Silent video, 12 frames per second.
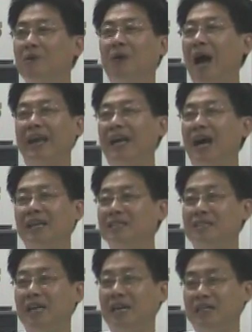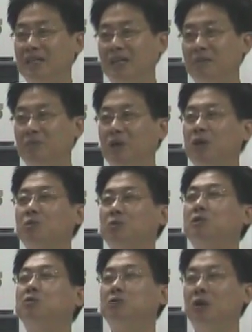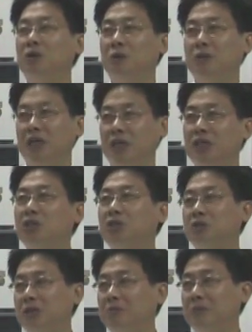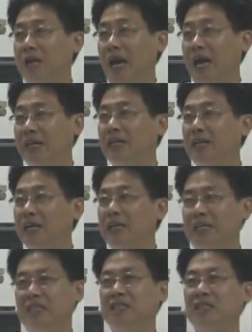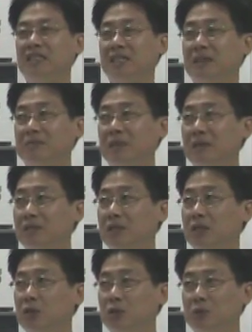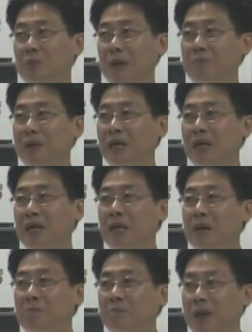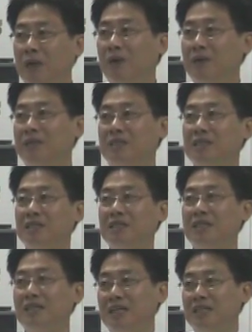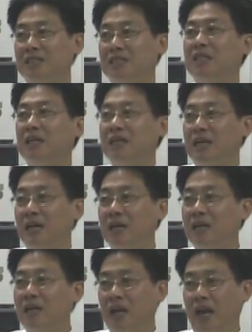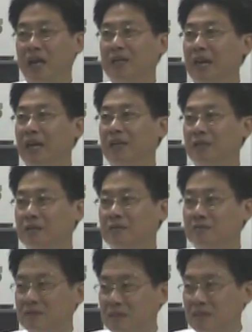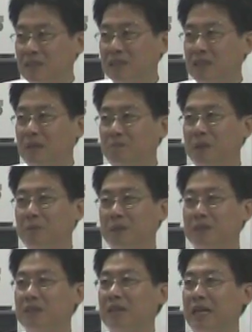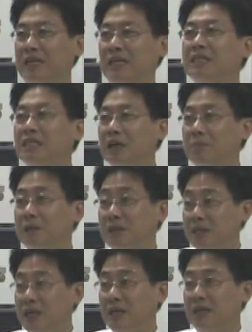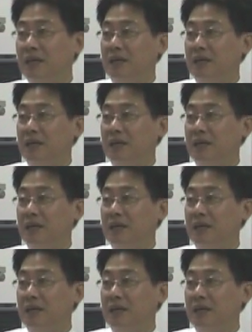I can't say anything because we do not know the history behind it. It's just that sometimes the newspaper pick on a certain incident and then people start interpreting.